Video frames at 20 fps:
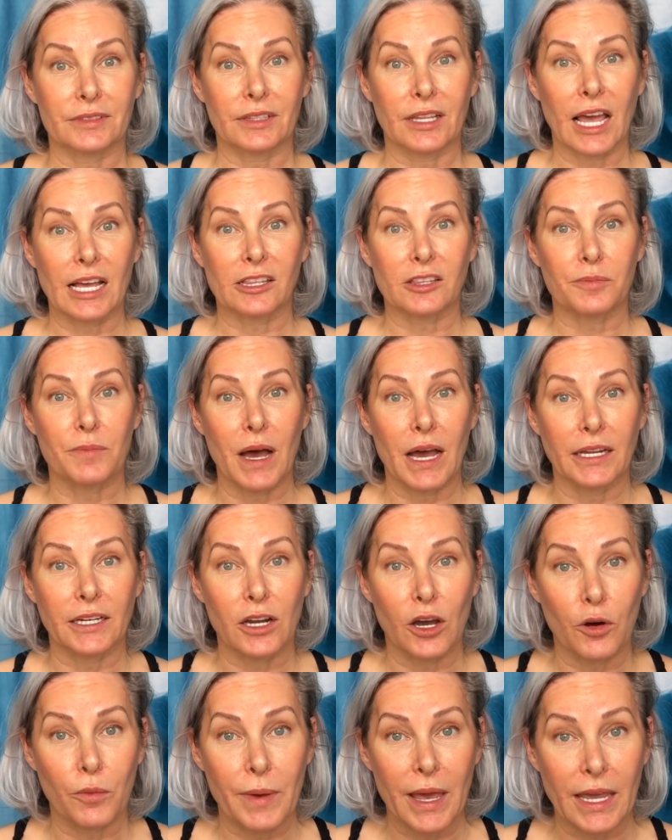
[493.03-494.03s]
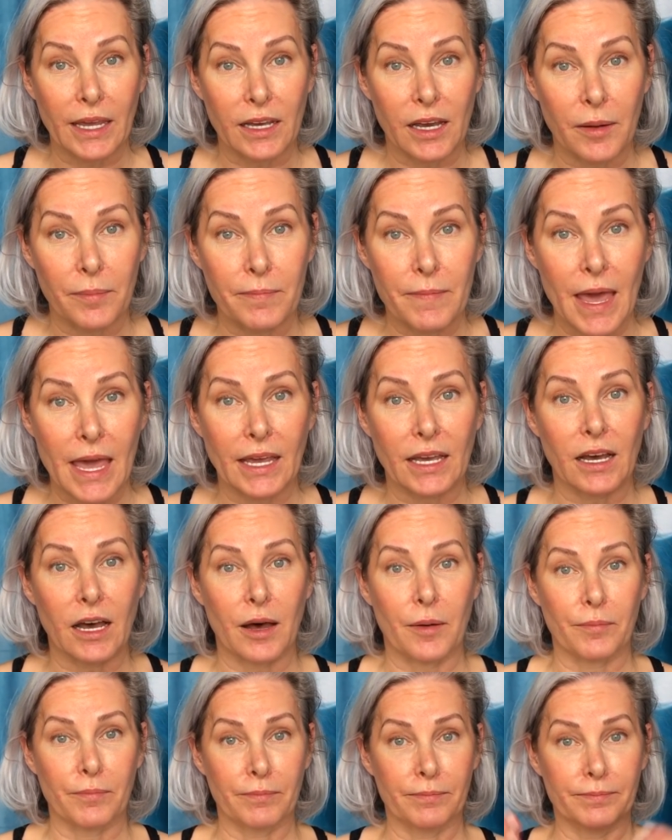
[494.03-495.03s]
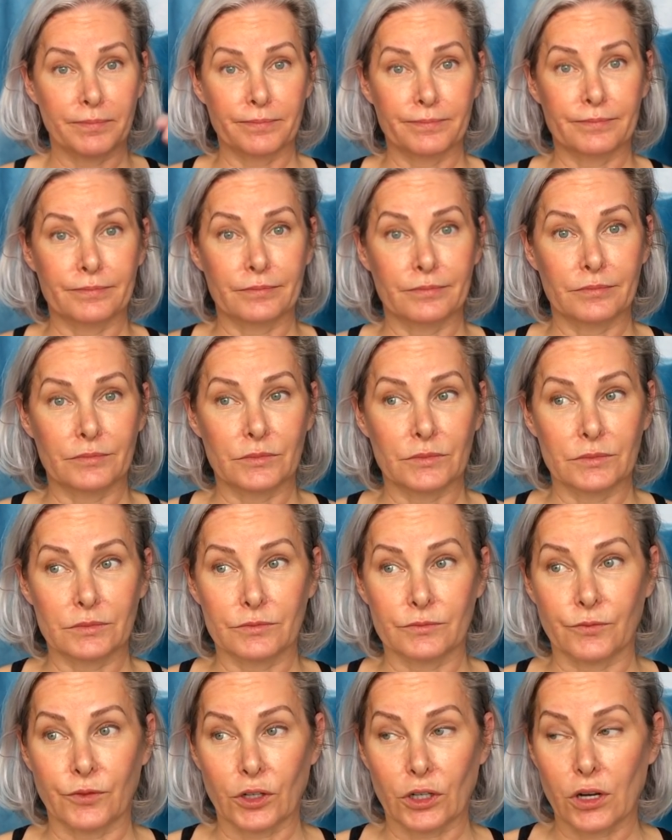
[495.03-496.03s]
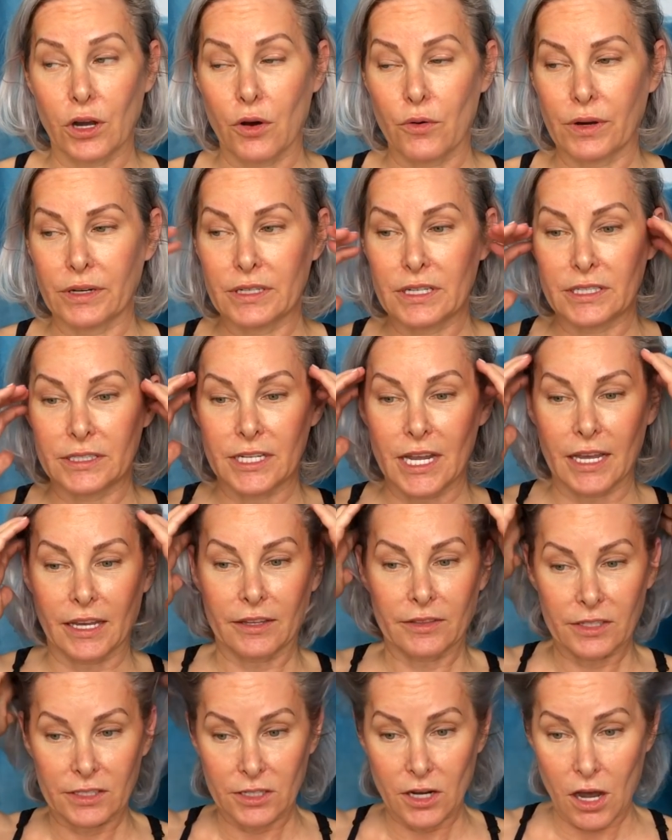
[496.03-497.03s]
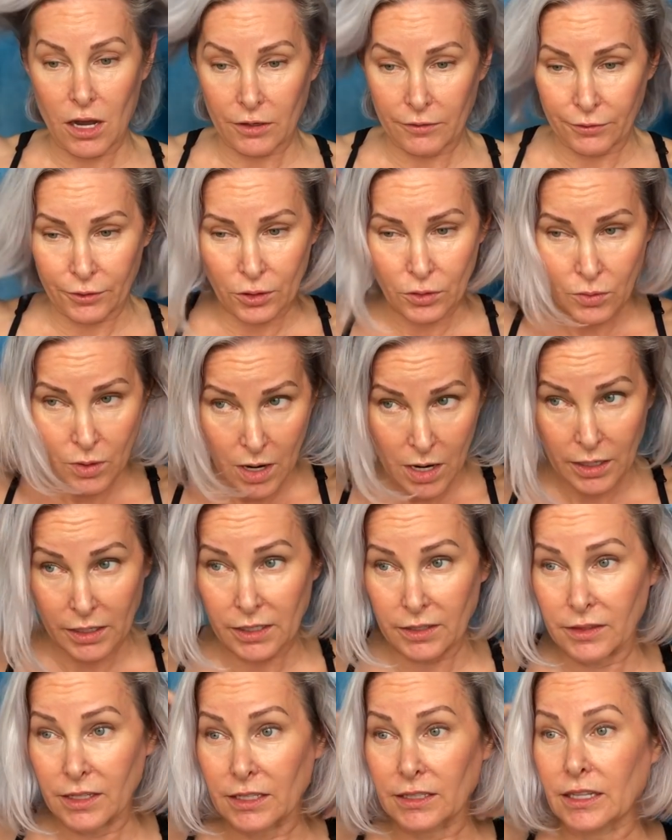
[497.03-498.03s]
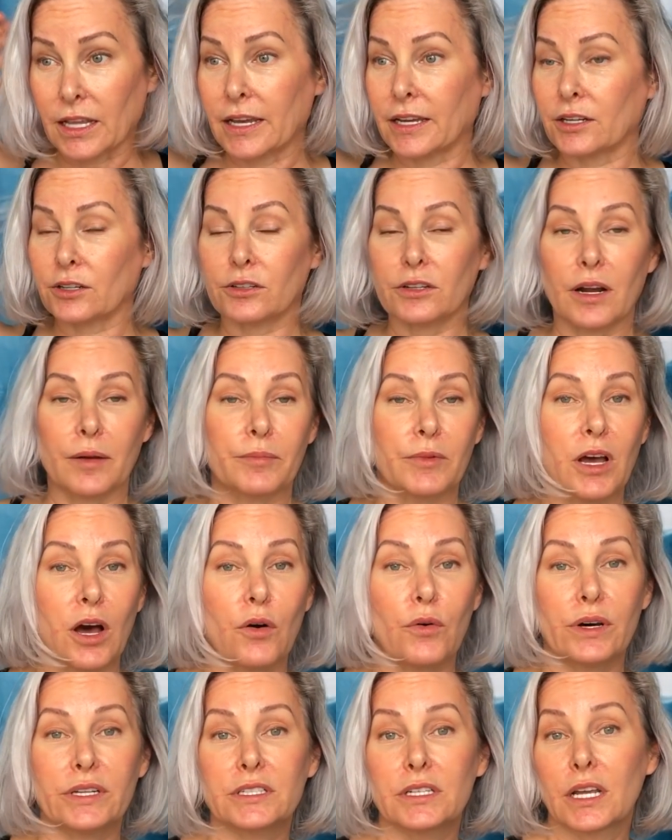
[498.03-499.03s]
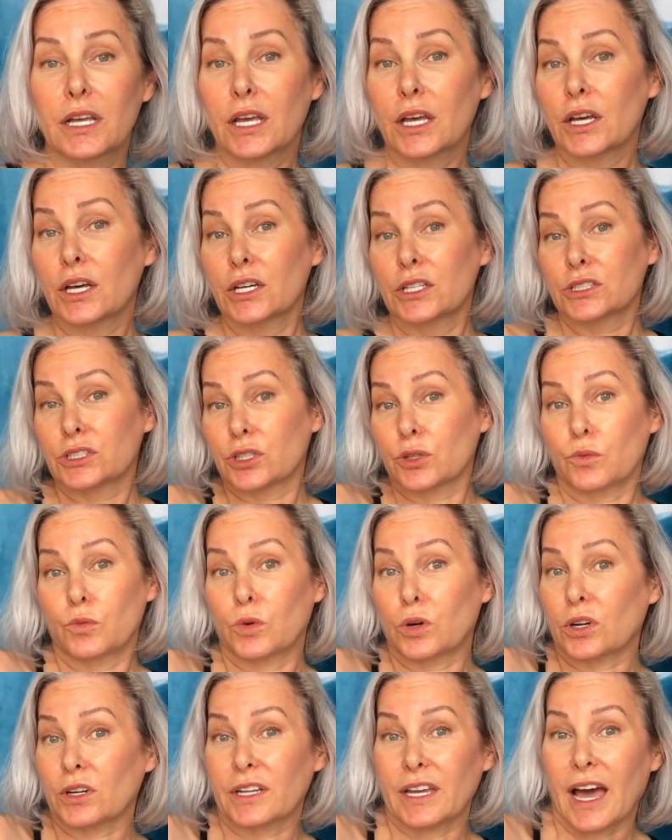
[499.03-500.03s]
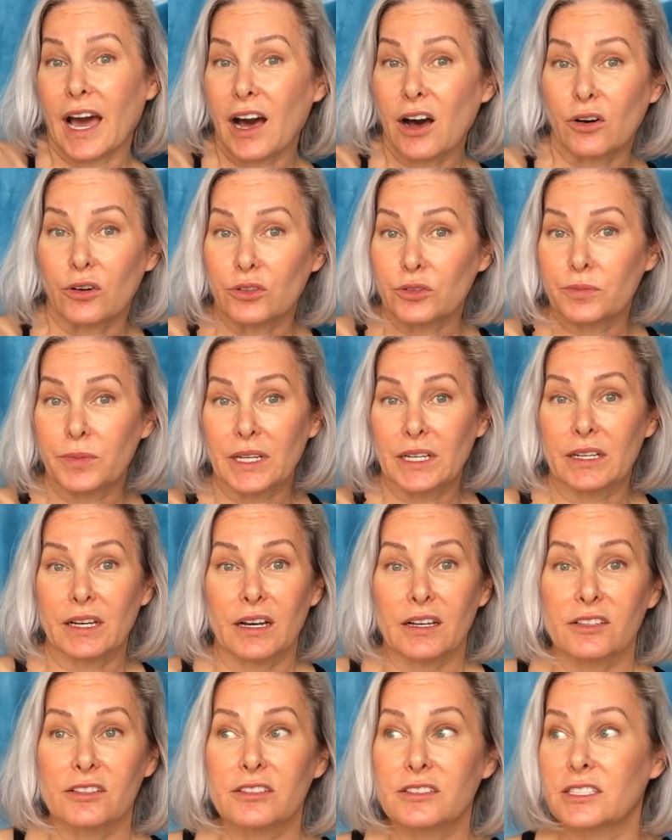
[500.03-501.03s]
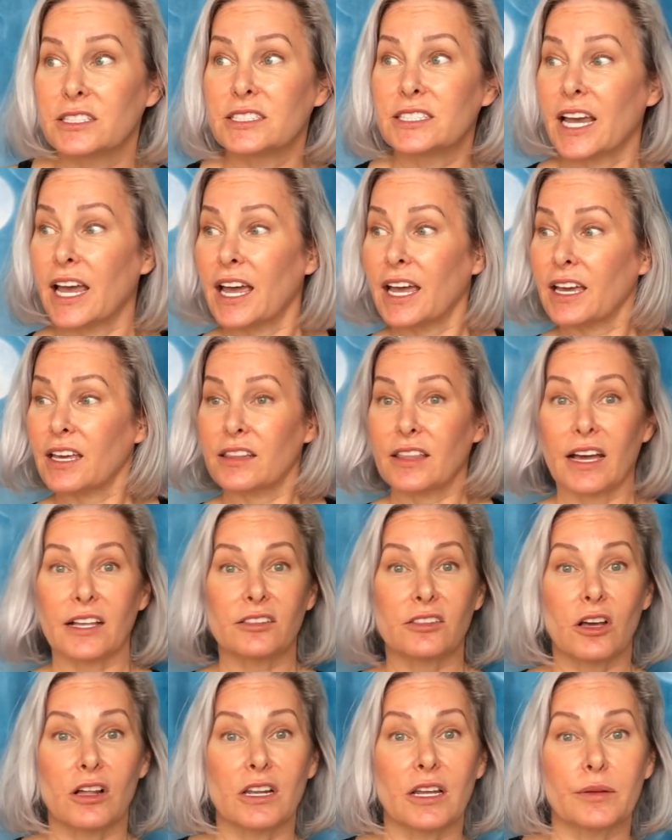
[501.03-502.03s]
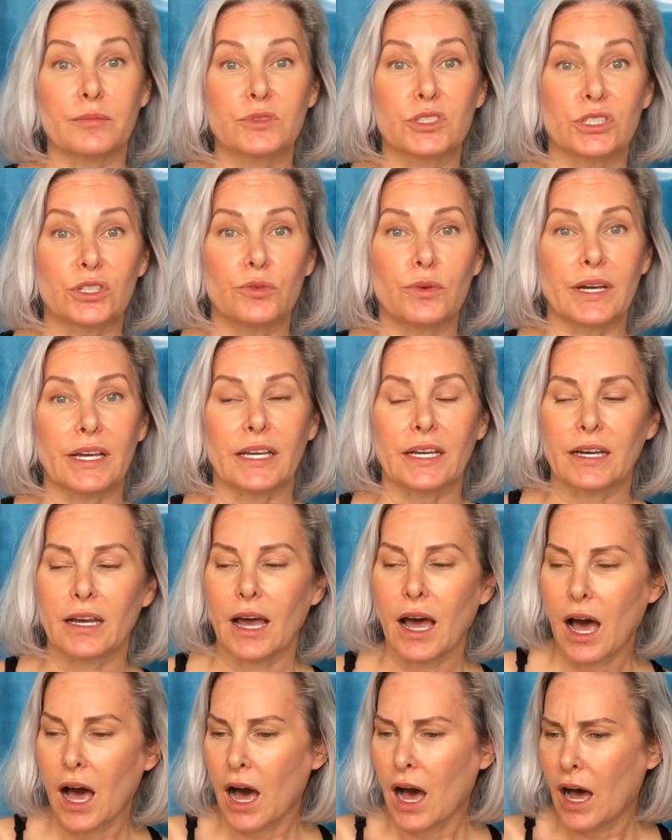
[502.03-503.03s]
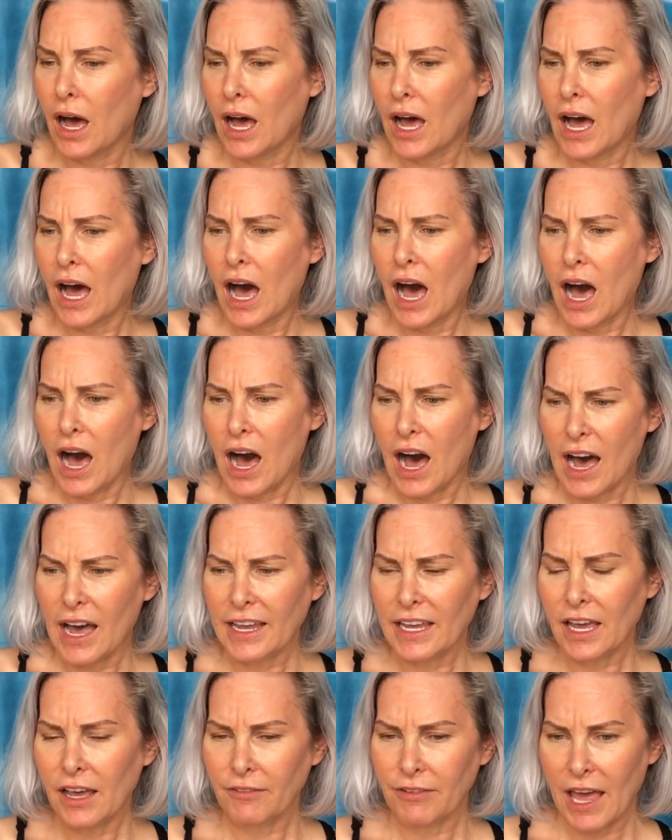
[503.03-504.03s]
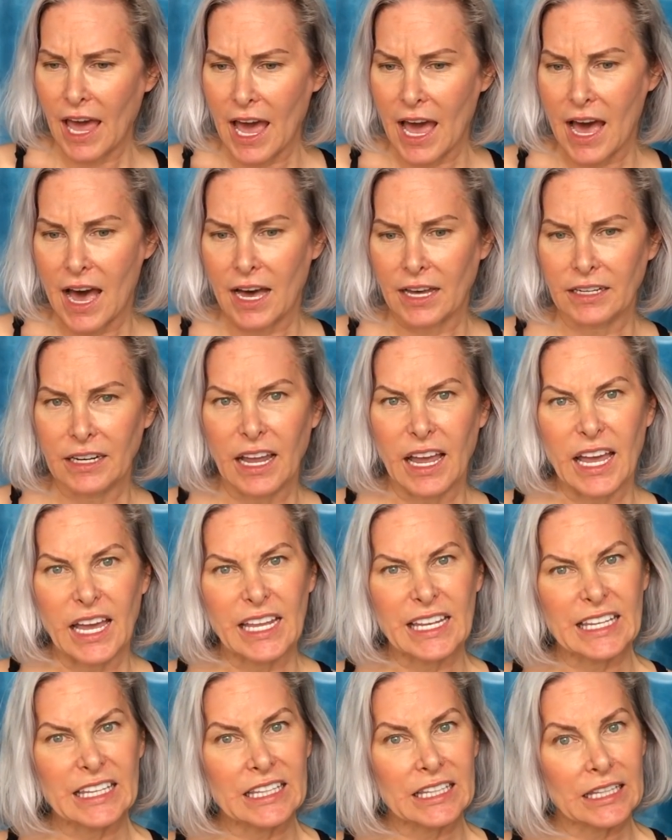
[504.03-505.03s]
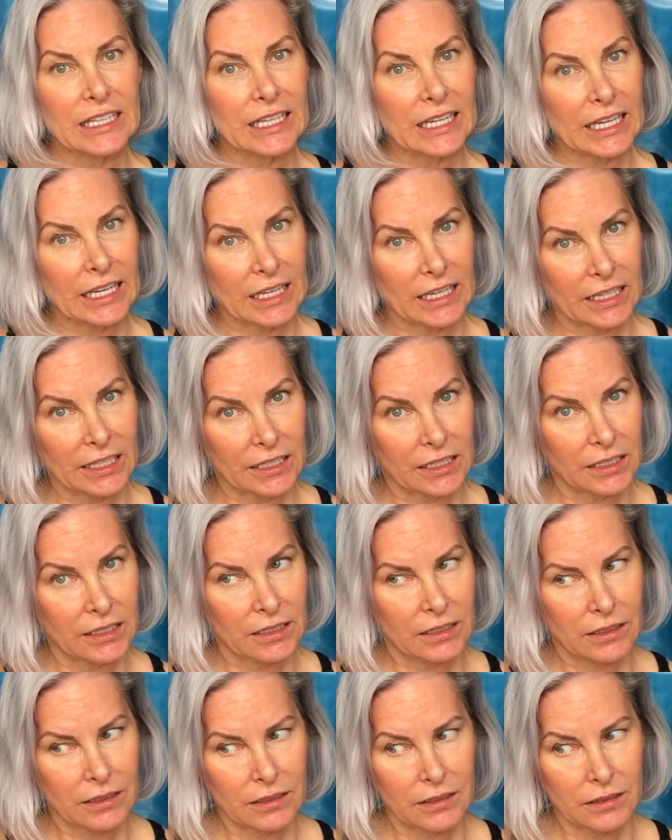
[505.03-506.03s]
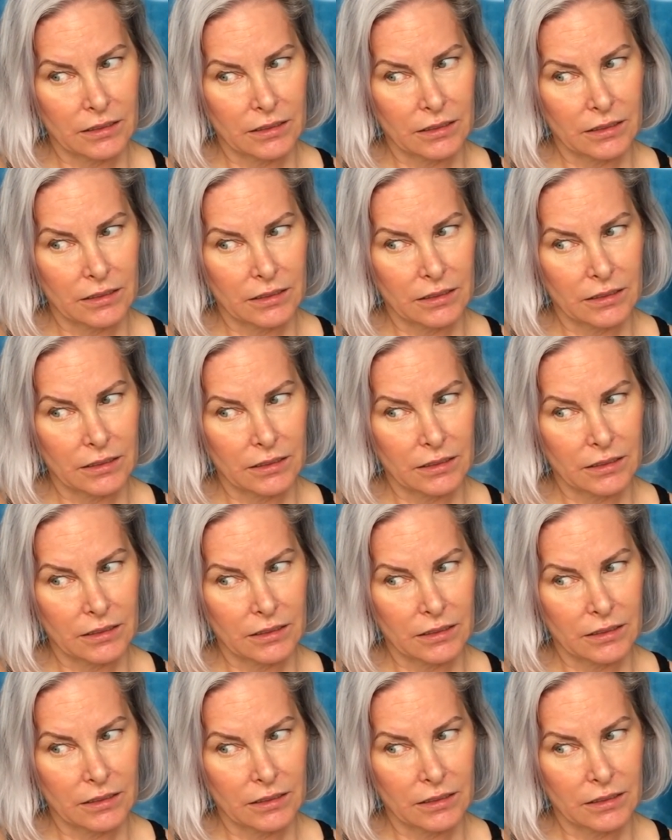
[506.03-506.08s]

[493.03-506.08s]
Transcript: That's my no makeup makeup for going and taking the dog for a walk. And then later I'm going to work out, because today that's all I'm doing. I have had a lean